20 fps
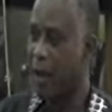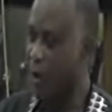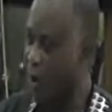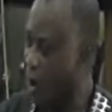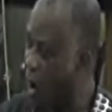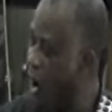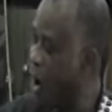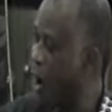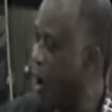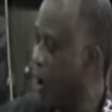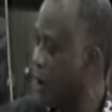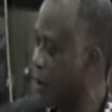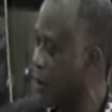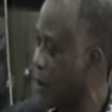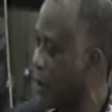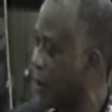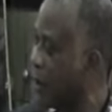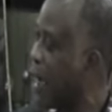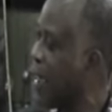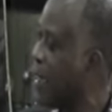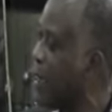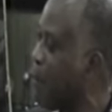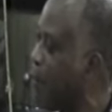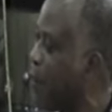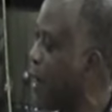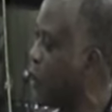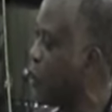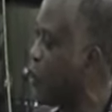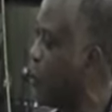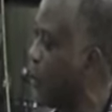God said the
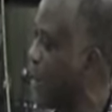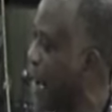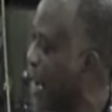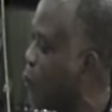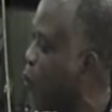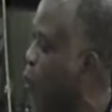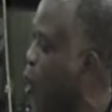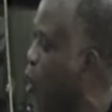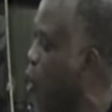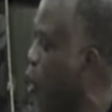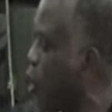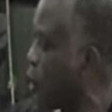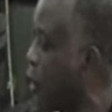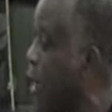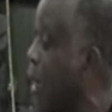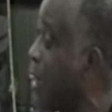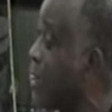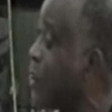pays to me, that's what God.